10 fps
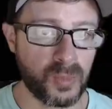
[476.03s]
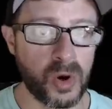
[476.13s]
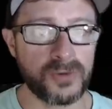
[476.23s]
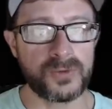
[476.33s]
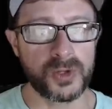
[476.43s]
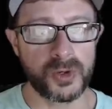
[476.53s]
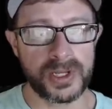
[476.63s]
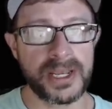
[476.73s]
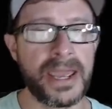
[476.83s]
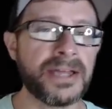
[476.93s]
more
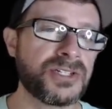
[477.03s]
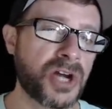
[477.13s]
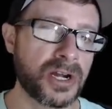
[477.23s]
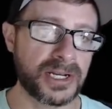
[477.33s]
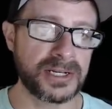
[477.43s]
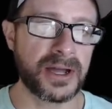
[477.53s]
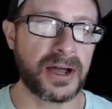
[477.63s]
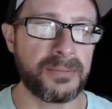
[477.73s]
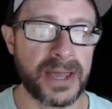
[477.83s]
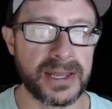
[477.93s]
fluid and targeted
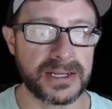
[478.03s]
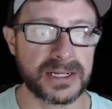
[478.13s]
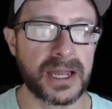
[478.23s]
combat in a